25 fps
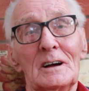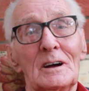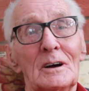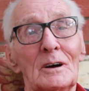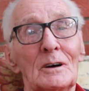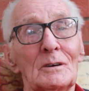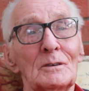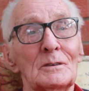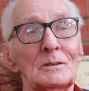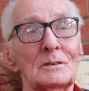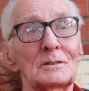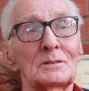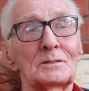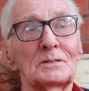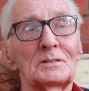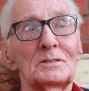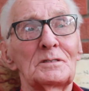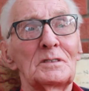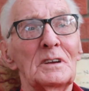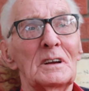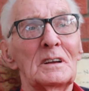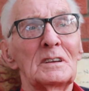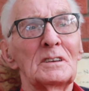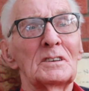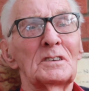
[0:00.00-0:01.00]
Oh, it's
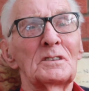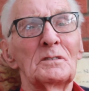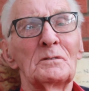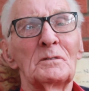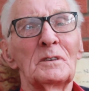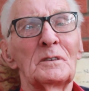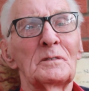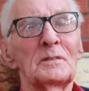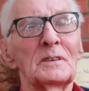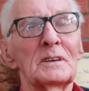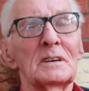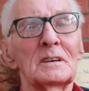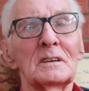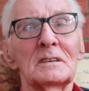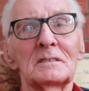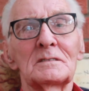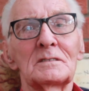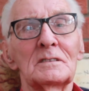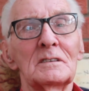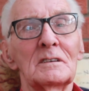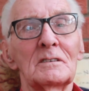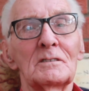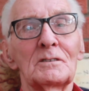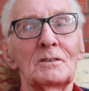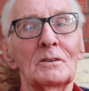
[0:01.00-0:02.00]
changed terrific. I
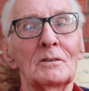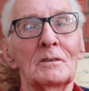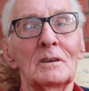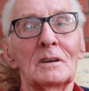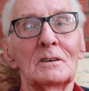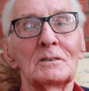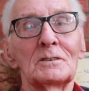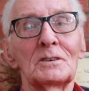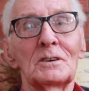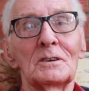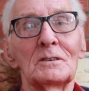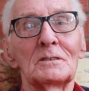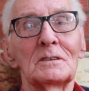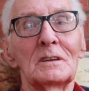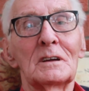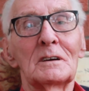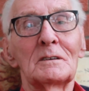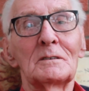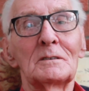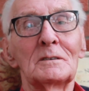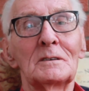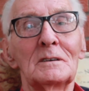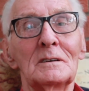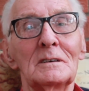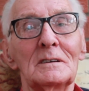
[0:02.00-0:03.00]
don't like it
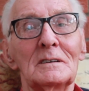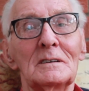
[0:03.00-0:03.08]
now.